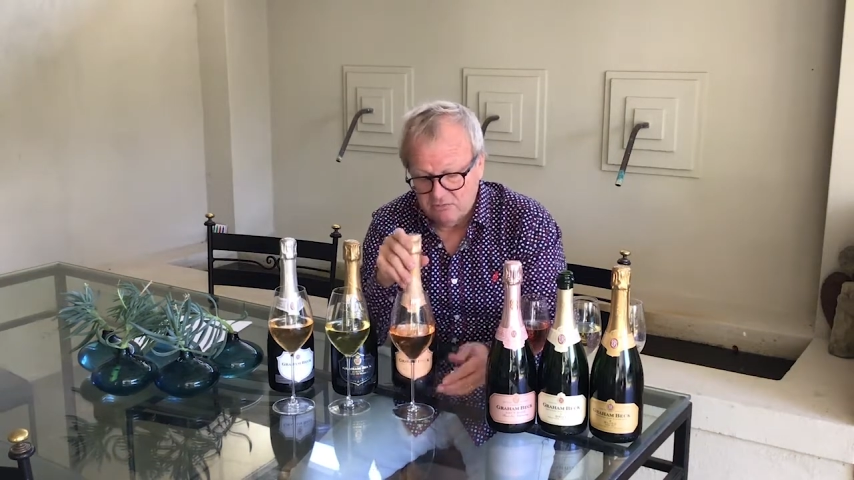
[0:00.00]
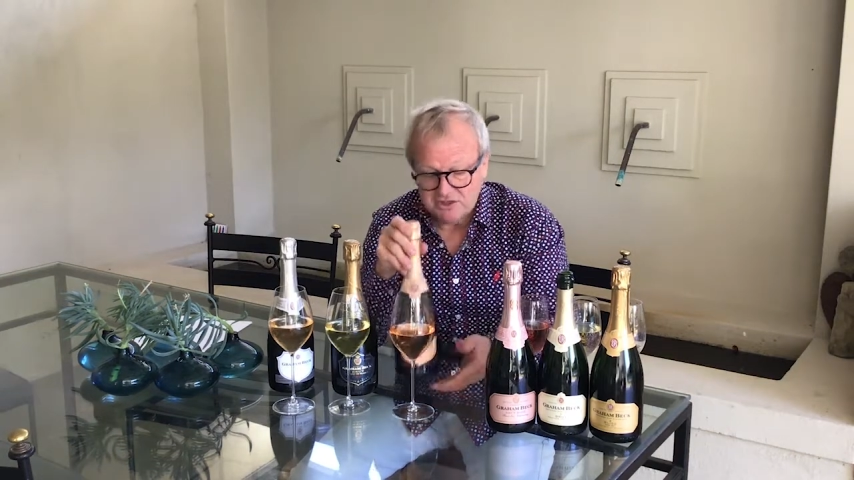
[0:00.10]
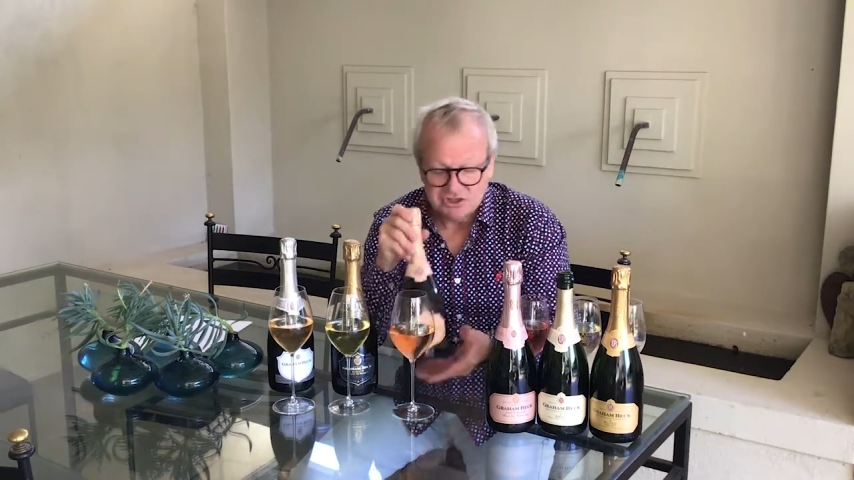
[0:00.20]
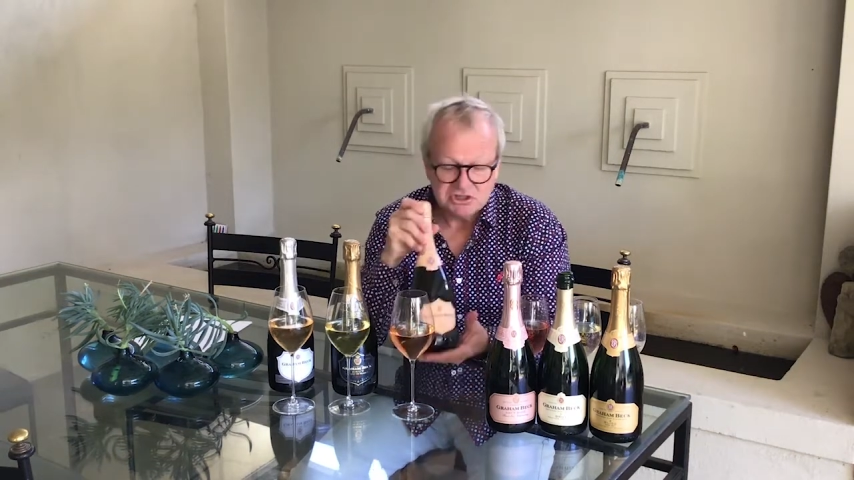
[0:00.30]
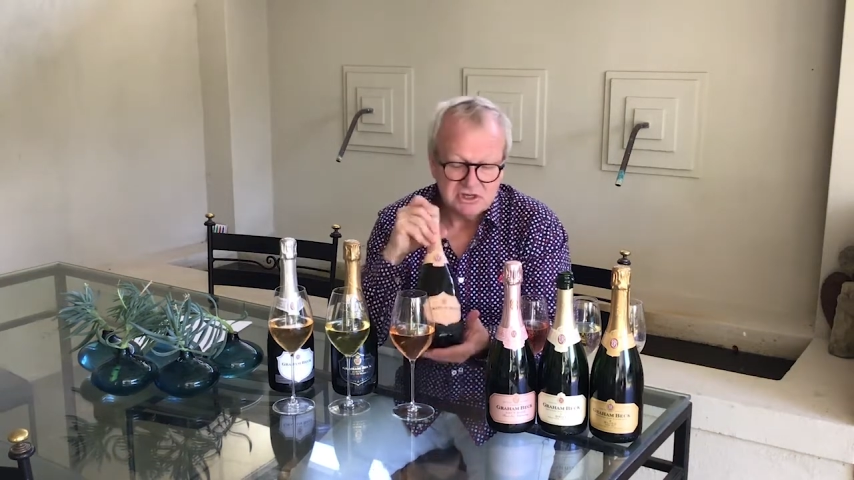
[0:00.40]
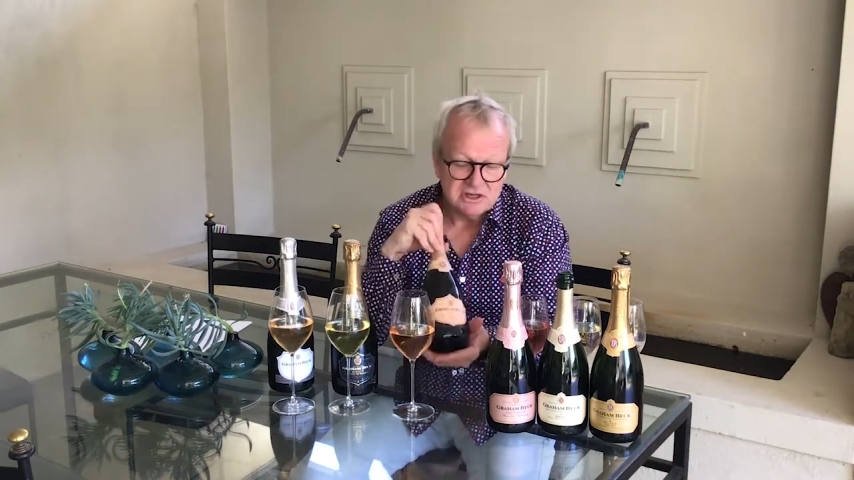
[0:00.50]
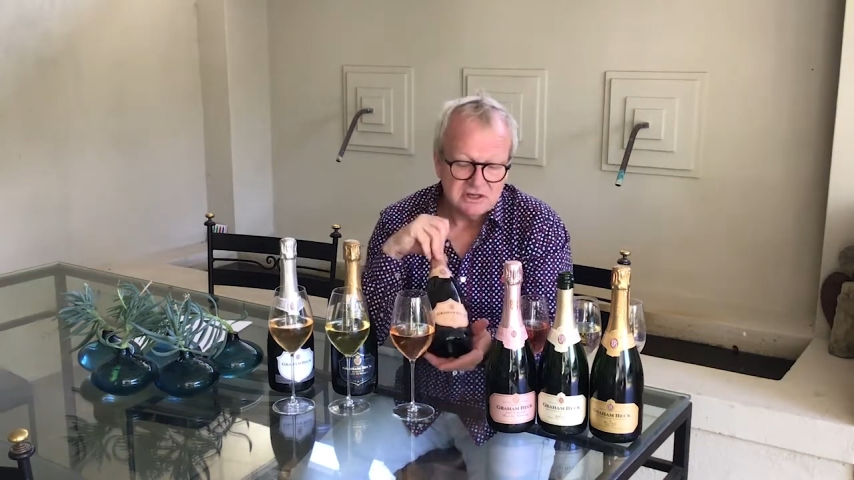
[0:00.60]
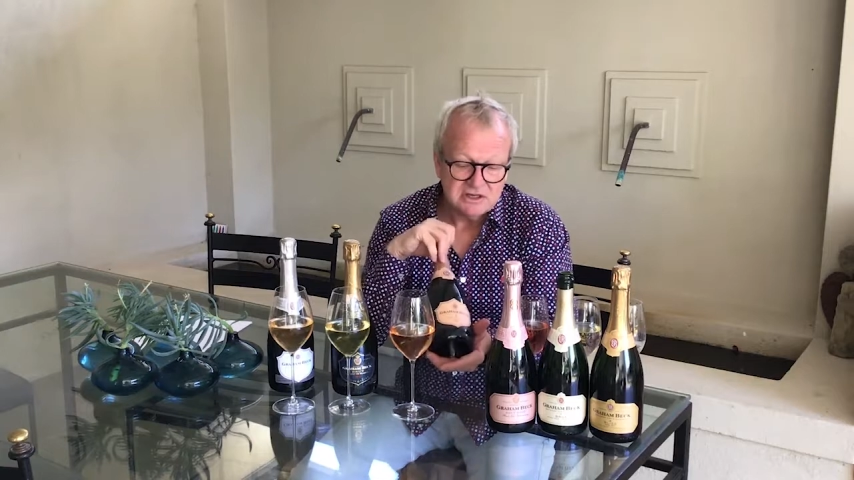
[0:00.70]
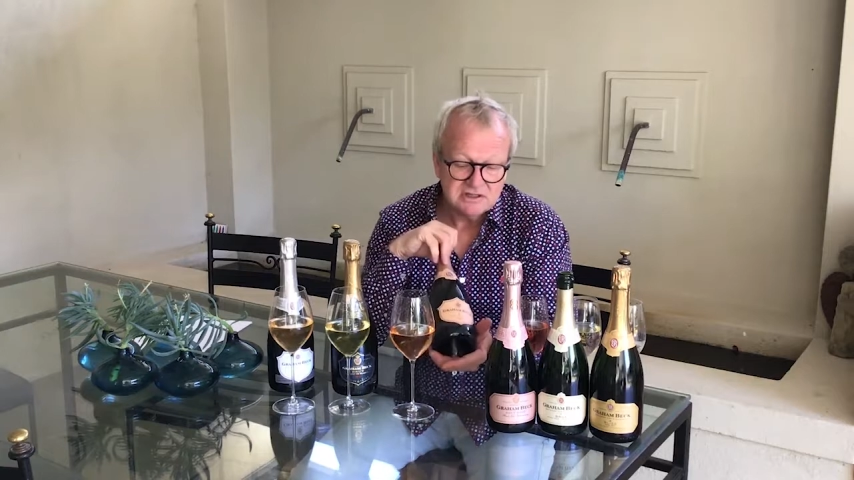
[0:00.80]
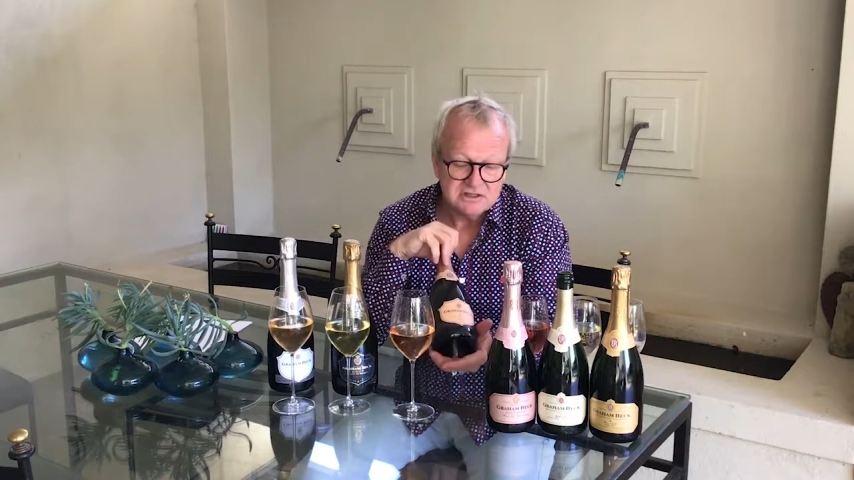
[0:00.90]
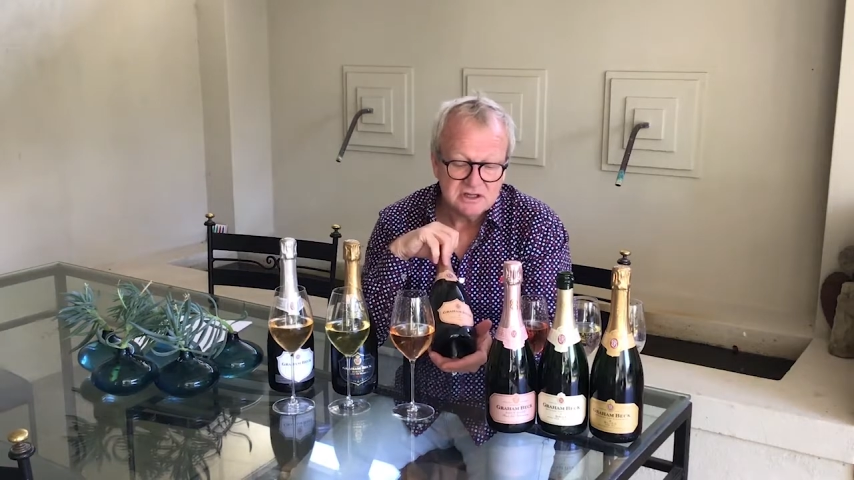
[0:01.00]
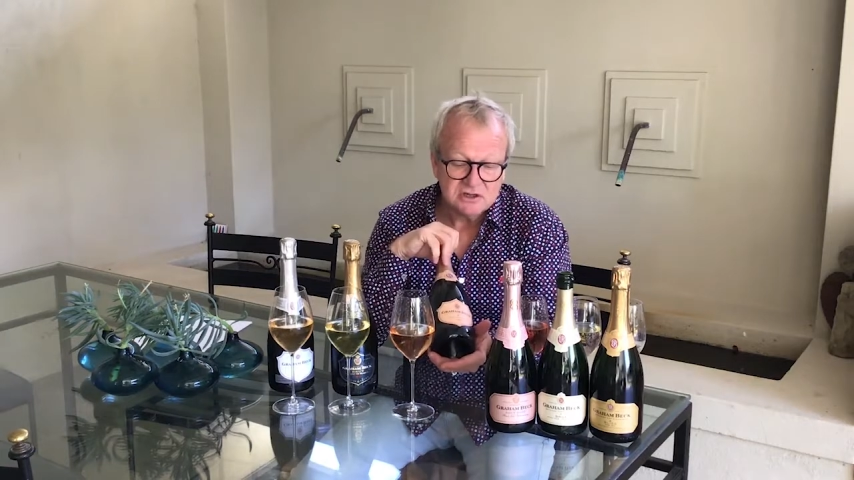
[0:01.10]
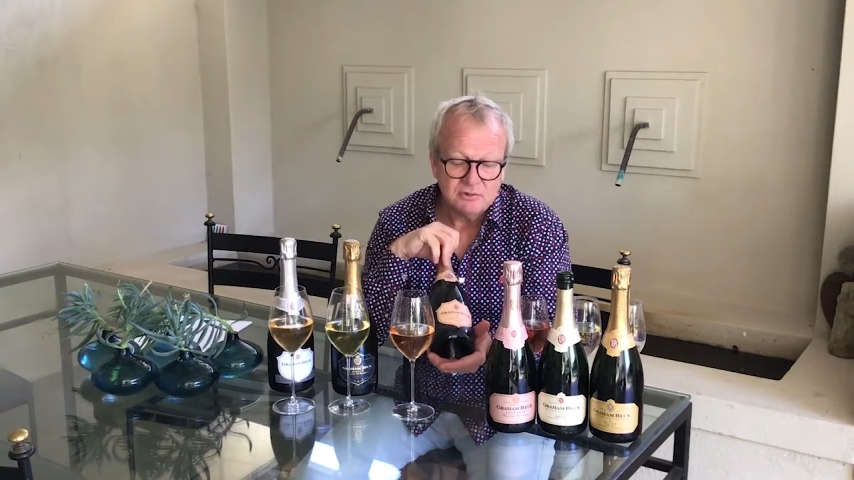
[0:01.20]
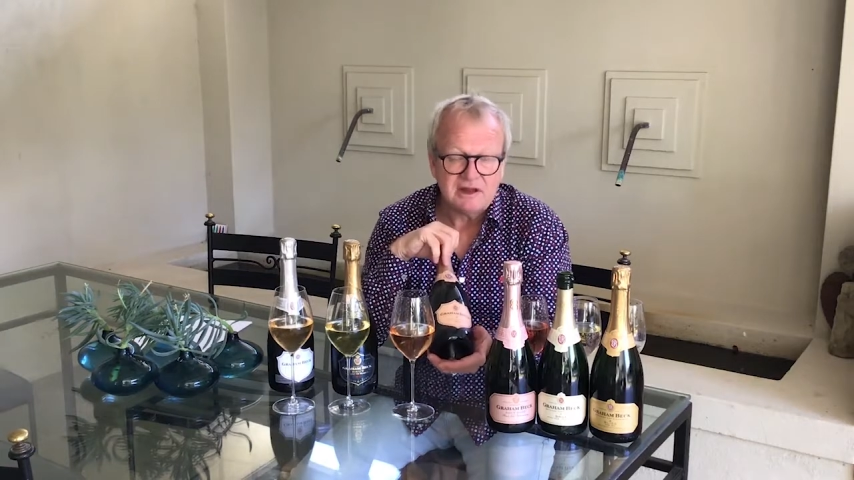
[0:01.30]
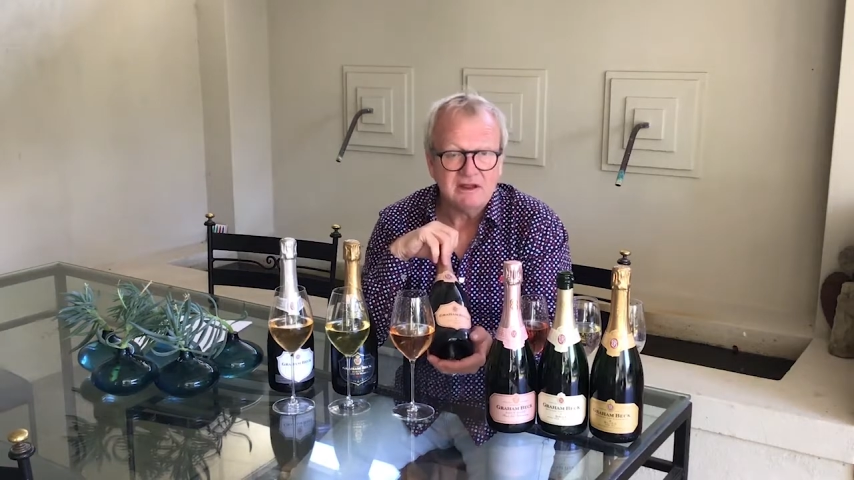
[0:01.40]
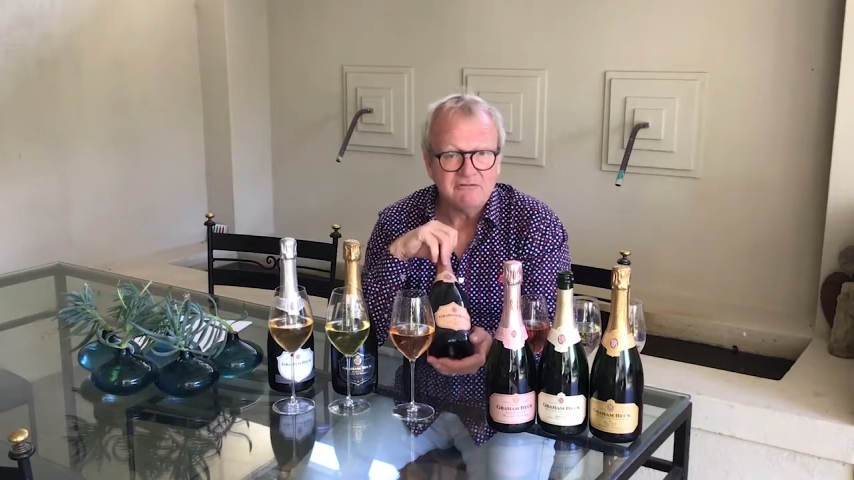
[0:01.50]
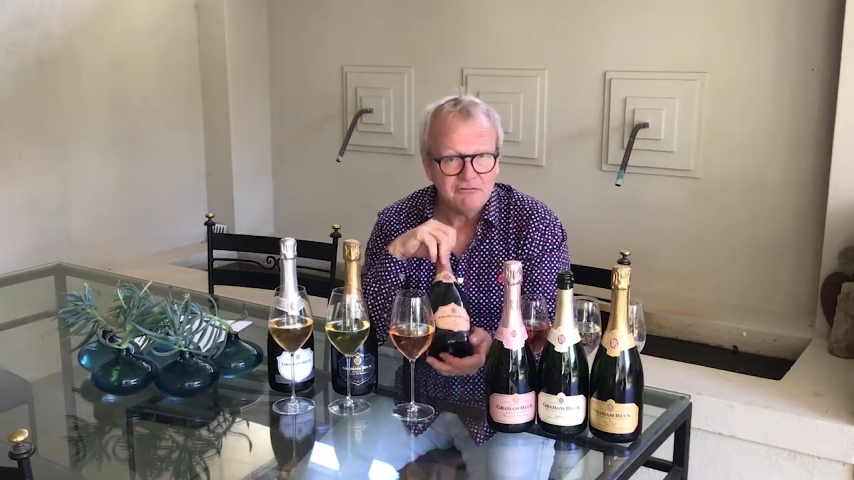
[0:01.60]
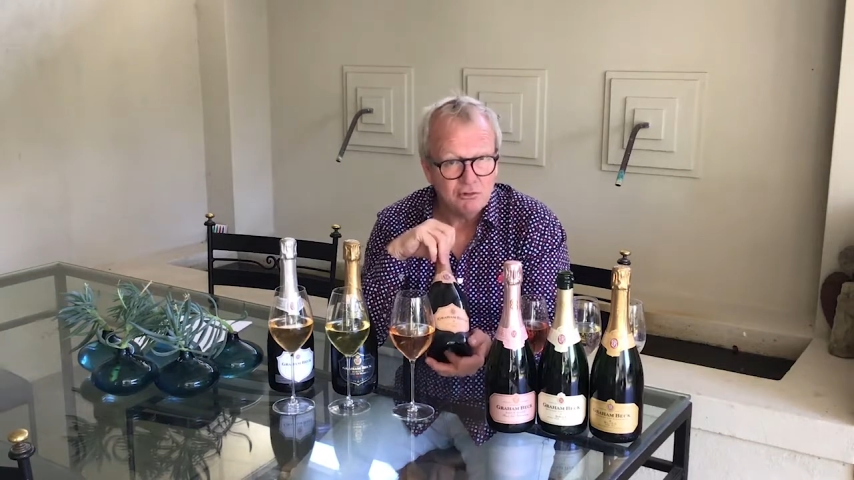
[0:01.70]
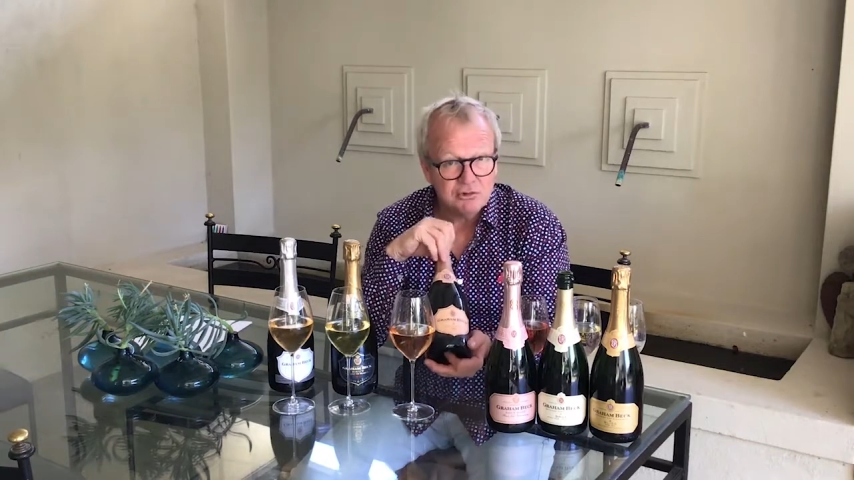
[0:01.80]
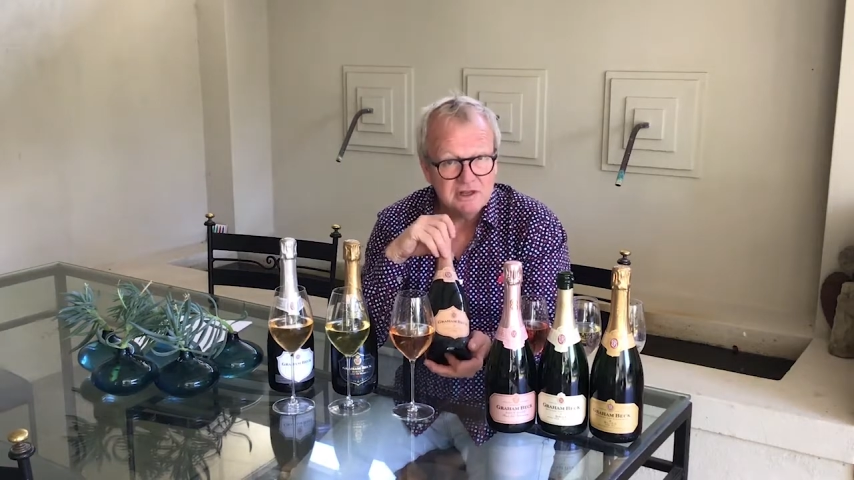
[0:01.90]
which is the
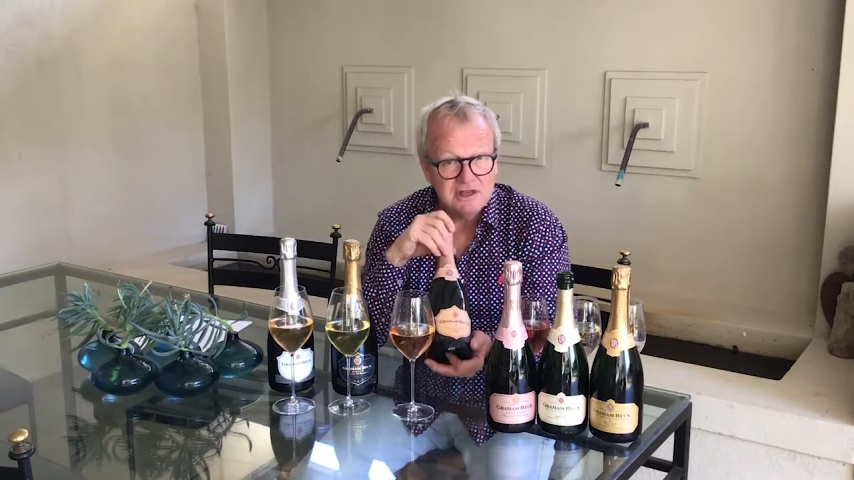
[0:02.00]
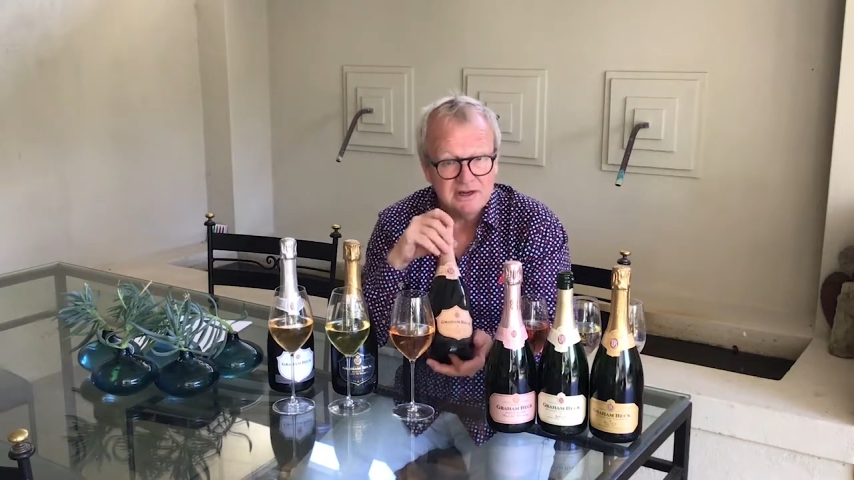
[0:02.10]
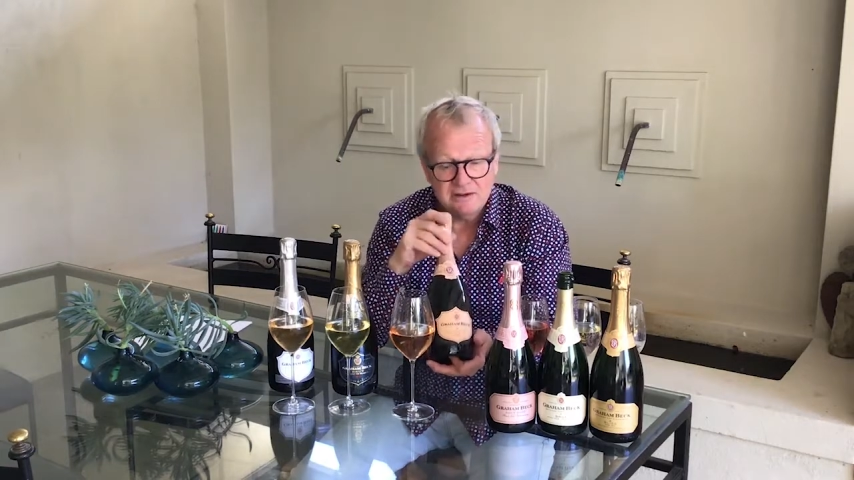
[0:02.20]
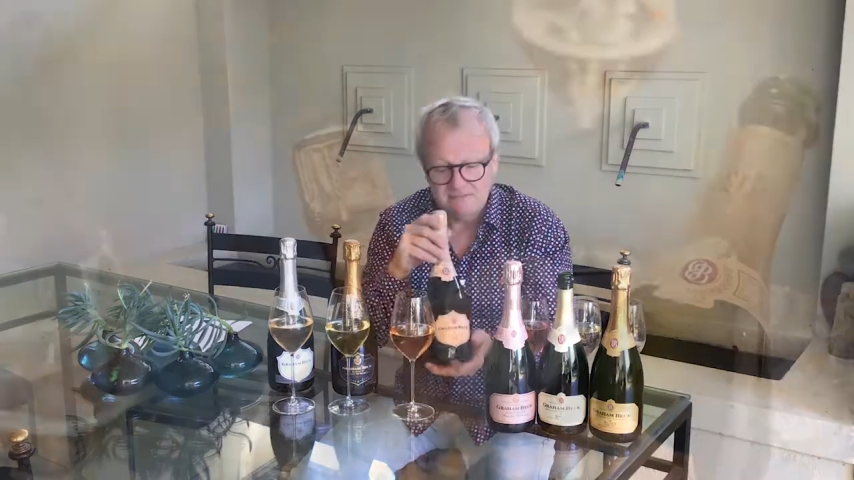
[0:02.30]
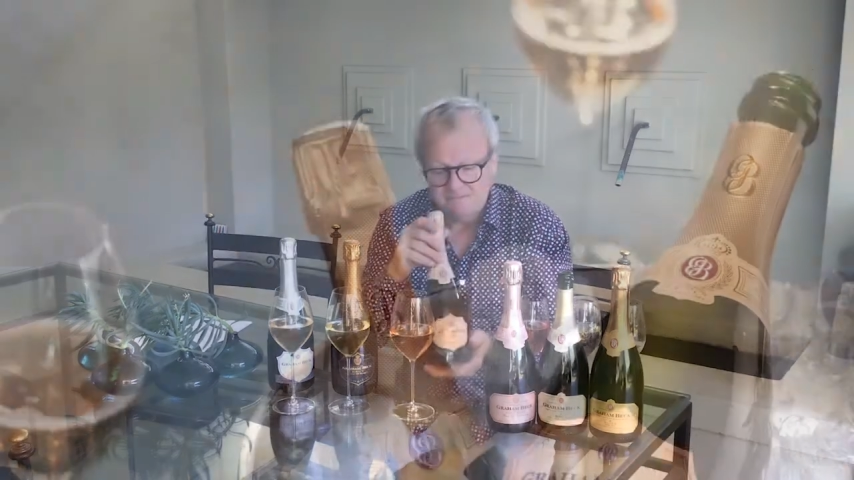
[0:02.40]
2014,